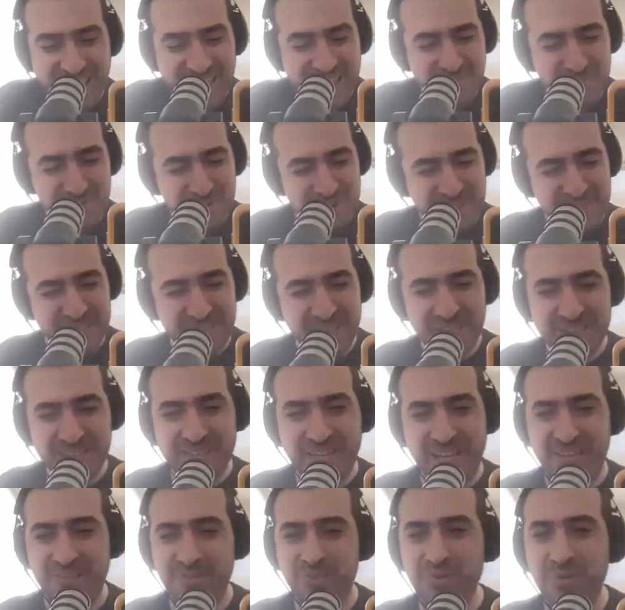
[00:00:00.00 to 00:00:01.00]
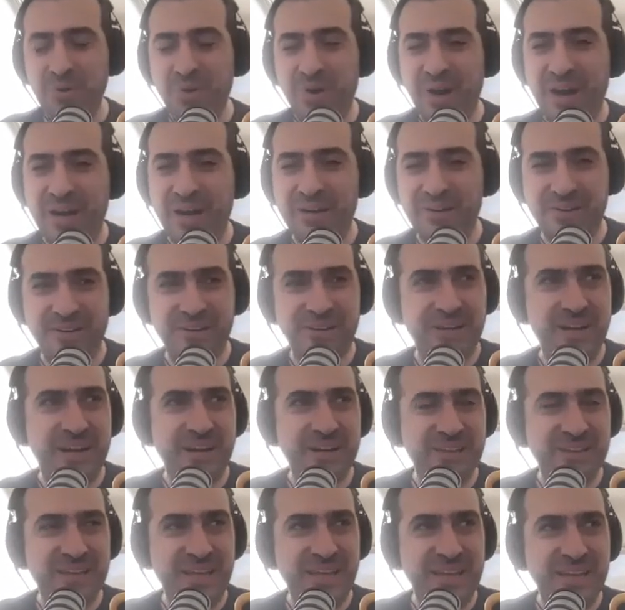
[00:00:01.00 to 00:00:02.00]
am seeing that you are
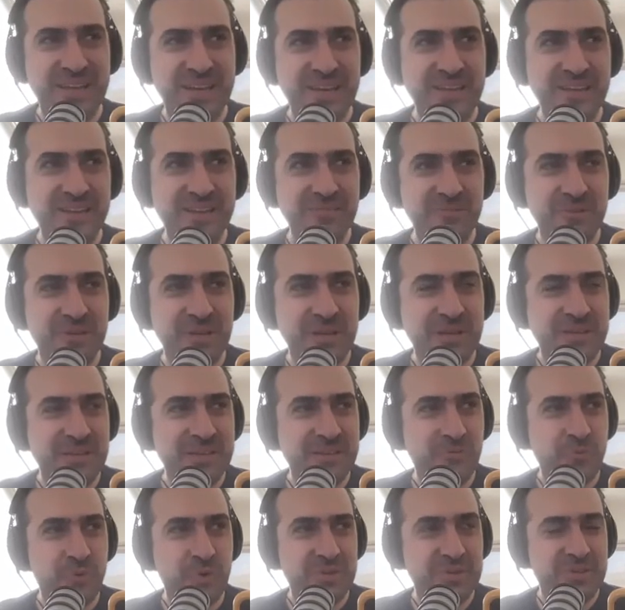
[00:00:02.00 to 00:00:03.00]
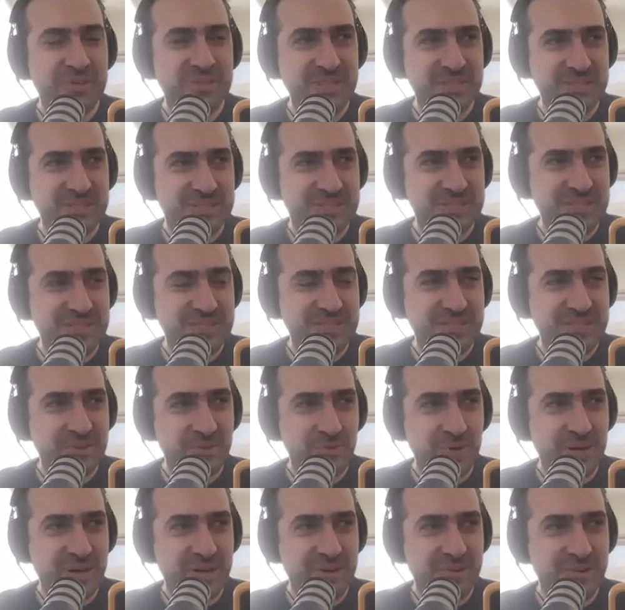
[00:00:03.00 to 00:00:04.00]
getting with this Disney
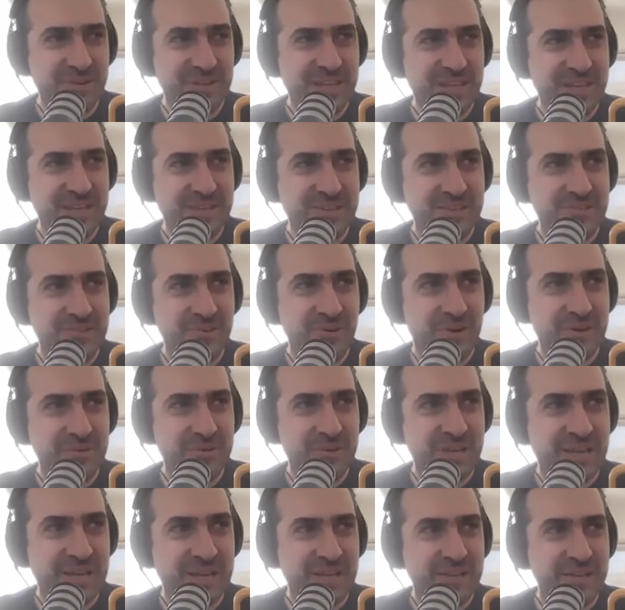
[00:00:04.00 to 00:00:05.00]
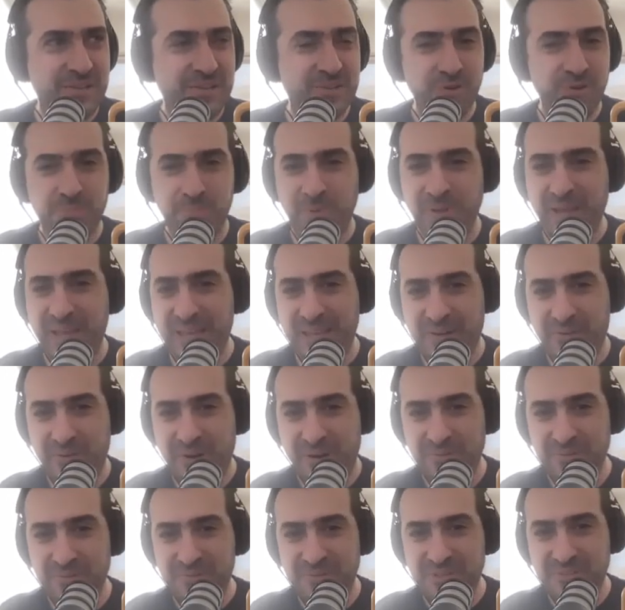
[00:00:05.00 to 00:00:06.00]
record like you are getting in your
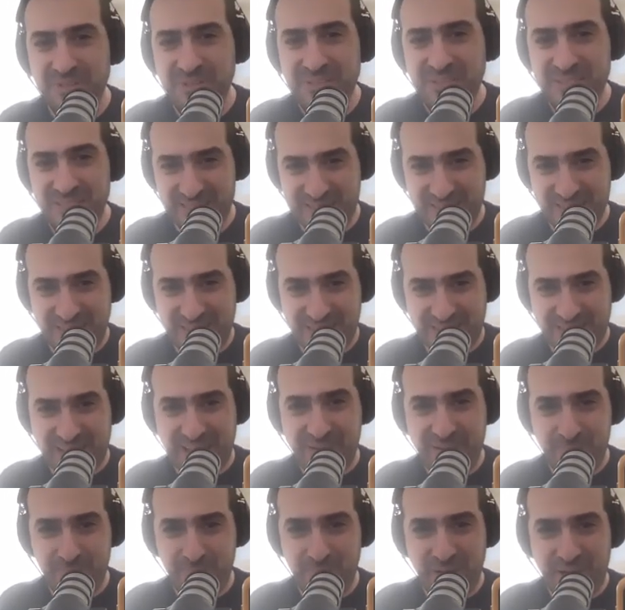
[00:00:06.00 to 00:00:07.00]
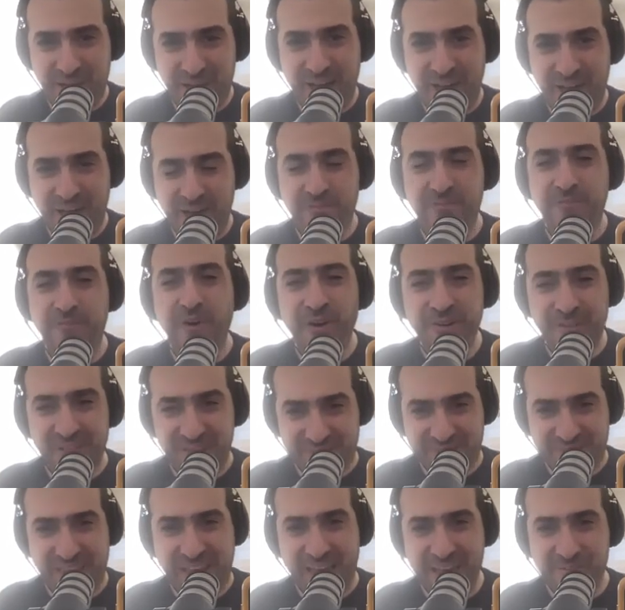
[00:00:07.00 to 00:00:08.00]
playground. It's like a funny
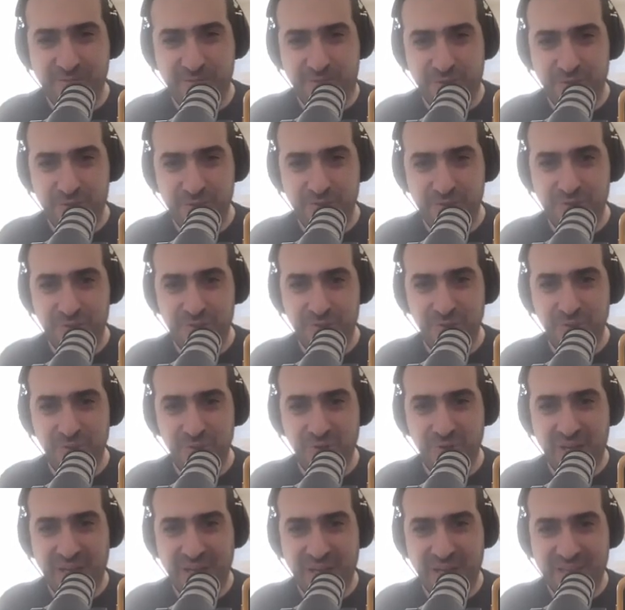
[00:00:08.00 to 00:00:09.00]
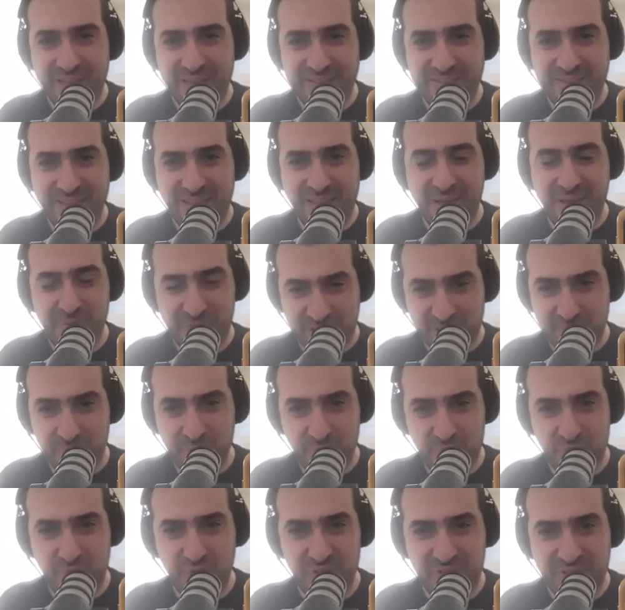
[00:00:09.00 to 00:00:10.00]
time for you as a
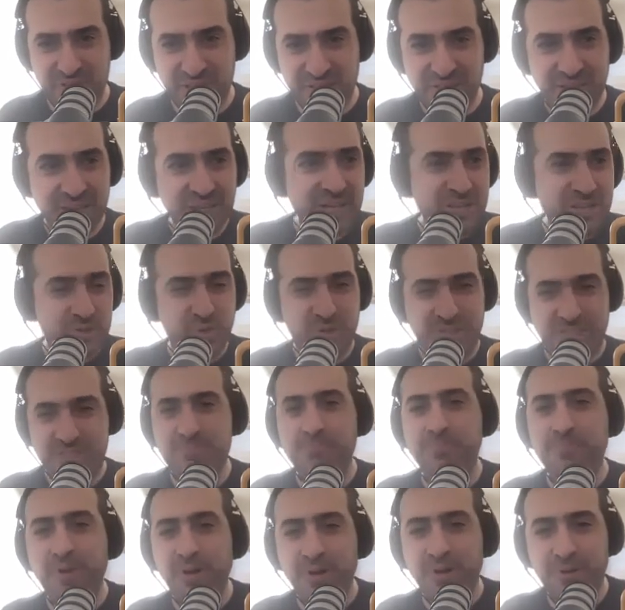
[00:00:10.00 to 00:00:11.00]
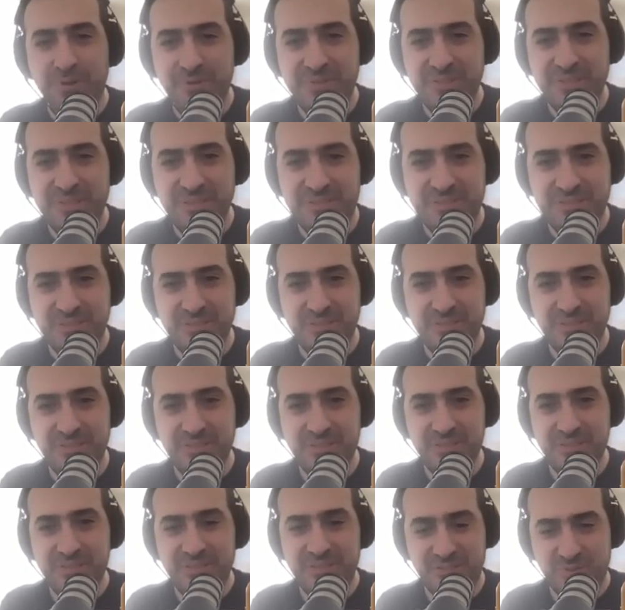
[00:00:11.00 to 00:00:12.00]
musician to explore this
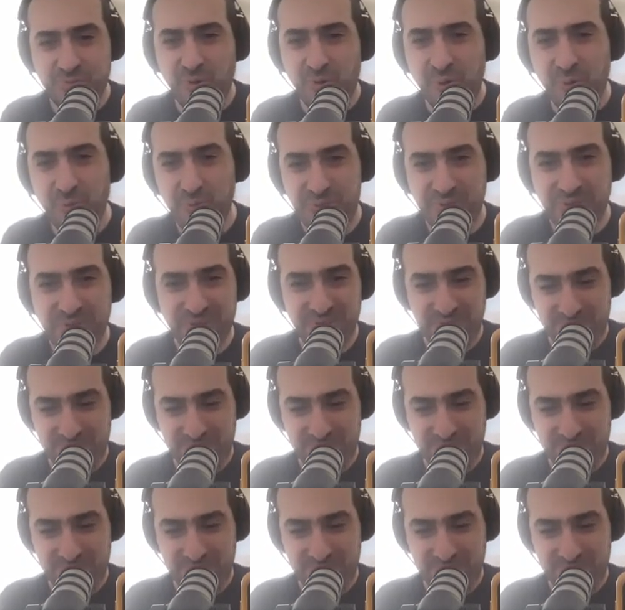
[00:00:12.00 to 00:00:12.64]
road.